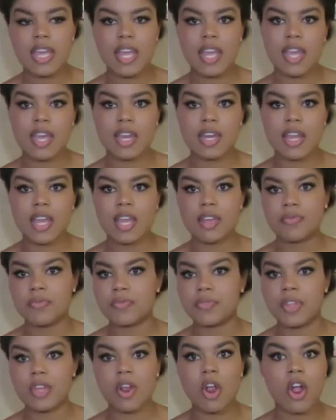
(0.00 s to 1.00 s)
And
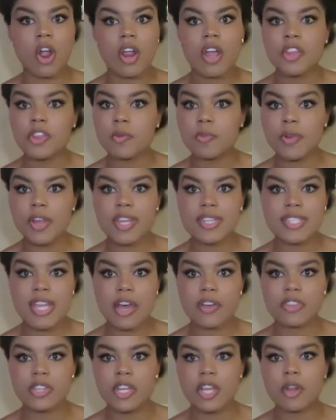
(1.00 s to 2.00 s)
if there are other brands
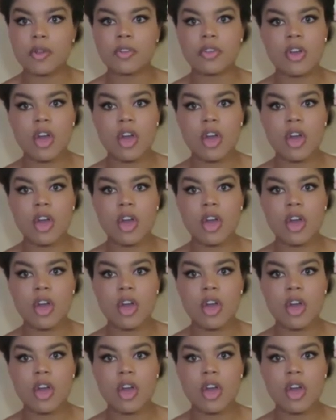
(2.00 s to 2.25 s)
out there,